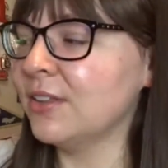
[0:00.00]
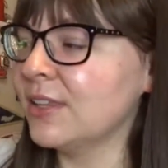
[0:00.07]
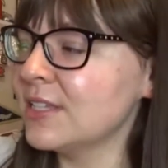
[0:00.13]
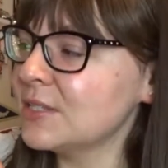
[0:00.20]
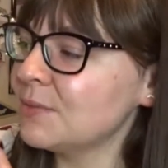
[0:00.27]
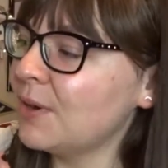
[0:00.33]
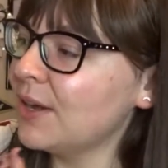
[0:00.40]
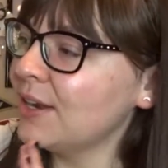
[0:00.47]

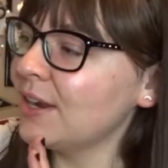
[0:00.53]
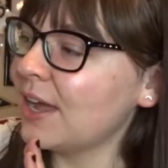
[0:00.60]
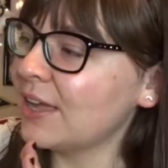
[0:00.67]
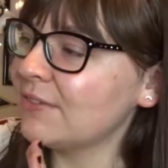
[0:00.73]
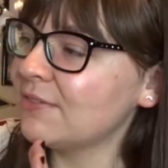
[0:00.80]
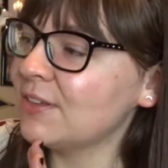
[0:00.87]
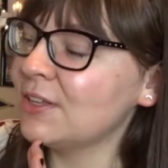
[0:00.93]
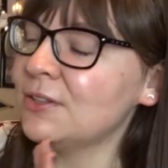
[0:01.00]
This one I
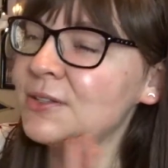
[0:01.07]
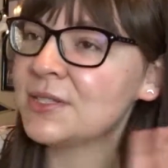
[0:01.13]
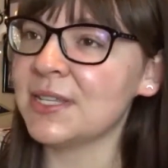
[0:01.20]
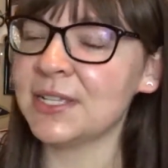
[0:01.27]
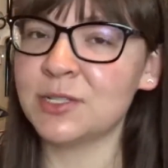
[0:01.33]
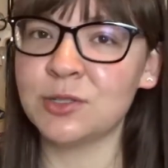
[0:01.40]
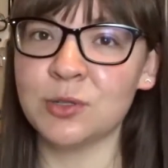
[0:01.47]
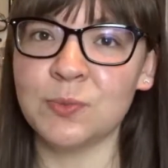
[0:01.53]
feel is
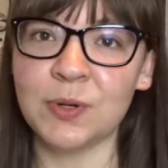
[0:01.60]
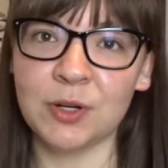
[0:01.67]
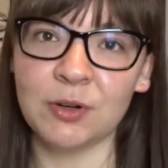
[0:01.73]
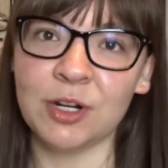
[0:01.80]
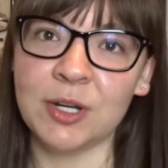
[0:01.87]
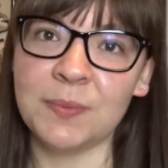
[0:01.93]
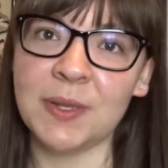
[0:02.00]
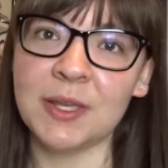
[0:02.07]
like super
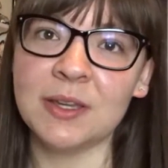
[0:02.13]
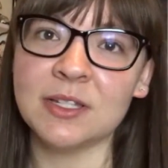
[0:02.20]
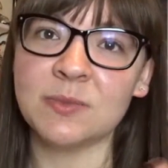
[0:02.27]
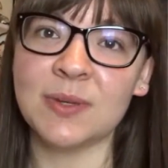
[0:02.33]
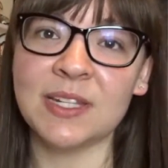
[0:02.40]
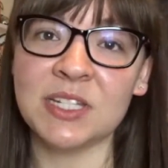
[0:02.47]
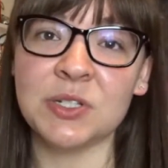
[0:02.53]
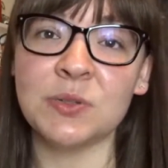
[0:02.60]
creepy because
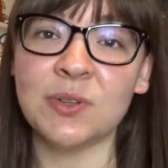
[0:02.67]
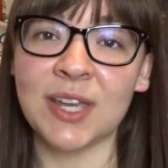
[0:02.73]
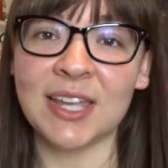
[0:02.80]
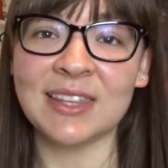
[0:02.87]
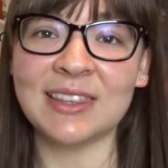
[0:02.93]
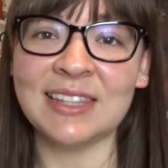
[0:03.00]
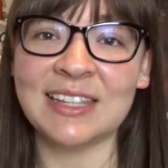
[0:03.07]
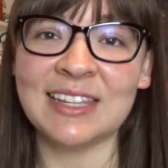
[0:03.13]
we do
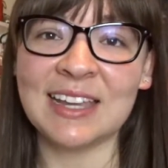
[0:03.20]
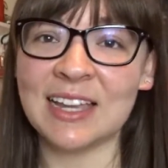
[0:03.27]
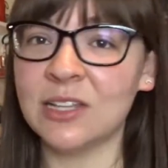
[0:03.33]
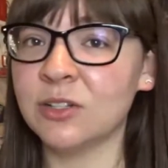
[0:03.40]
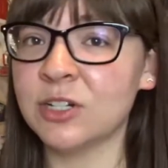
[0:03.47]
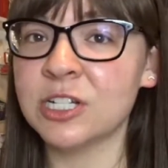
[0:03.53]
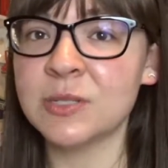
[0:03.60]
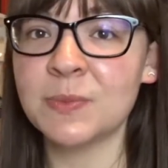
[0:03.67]
get the
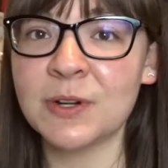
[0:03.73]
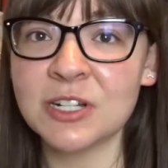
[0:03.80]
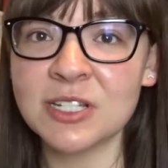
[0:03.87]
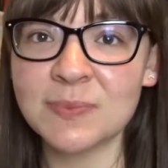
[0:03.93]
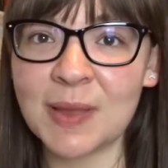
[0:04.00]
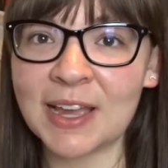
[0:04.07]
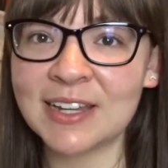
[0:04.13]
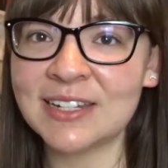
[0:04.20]
killer's
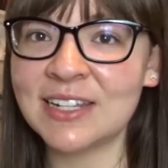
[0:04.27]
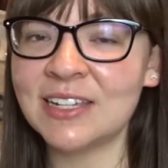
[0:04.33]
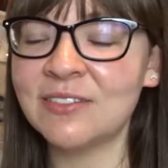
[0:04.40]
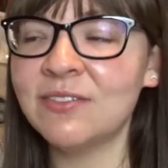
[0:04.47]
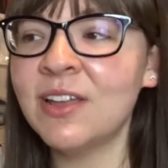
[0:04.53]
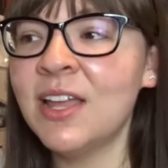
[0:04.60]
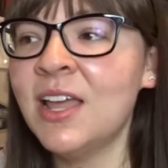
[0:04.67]
perspective,